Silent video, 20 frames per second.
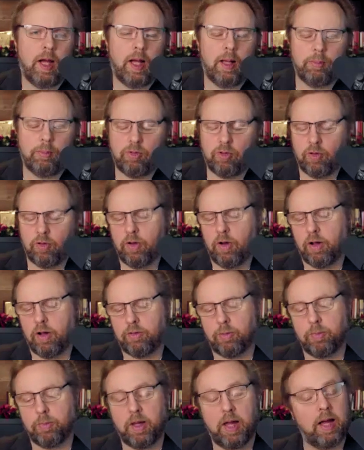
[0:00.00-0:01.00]
Absolutely
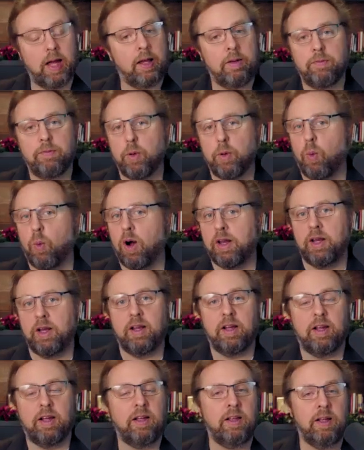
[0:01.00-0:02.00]
awesome, gang. If you're wanting
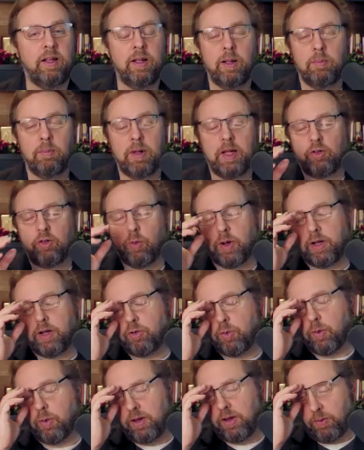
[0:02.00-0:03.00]
to make
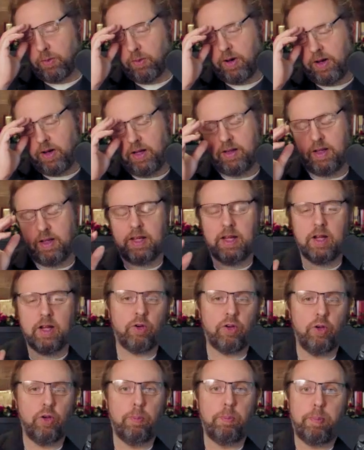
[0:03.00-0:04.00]
2023 the
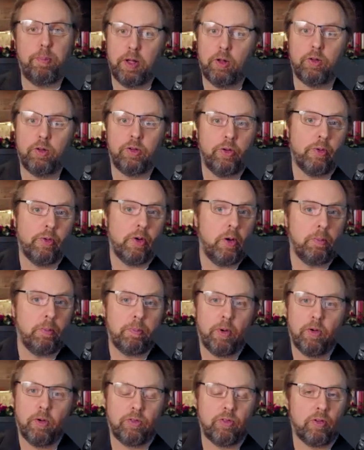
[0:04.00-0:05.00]
year you build your own
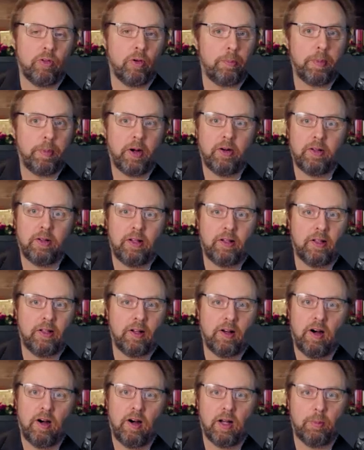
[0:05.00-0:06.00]
personal parallel
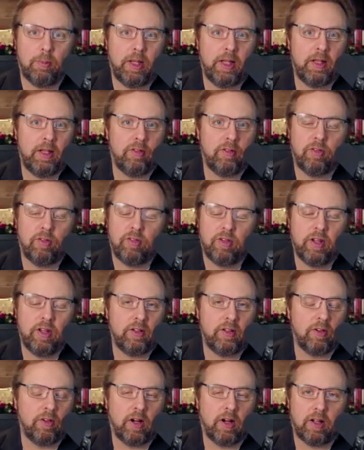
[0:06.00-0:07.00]
economy, this is
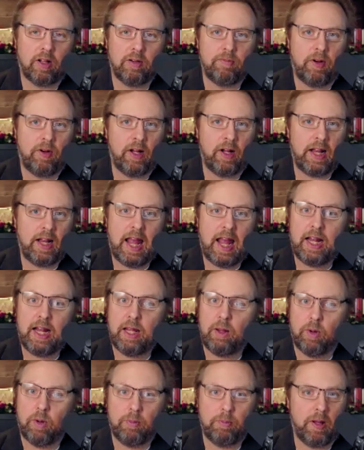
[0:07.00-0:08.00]
it. You're not going to find
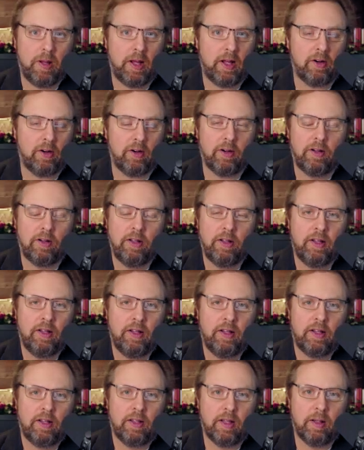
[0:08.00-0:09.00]
anyone better
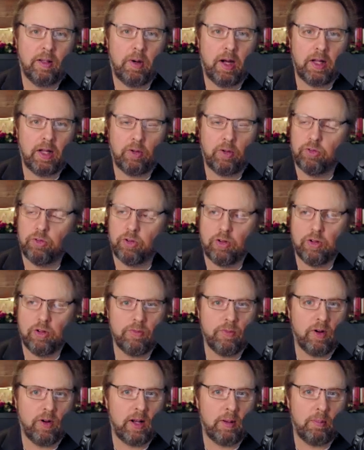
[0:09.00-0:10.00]
than Michael. He's a good
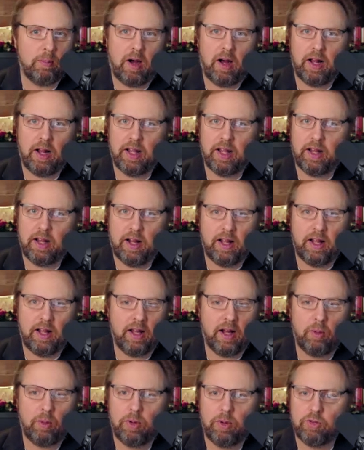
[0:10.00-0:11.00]
friend of mine, and I,
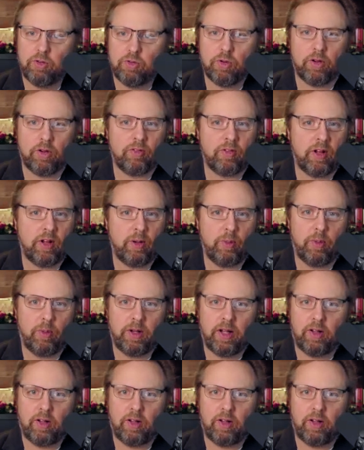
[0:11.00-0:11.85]
I wouldn't trust anyone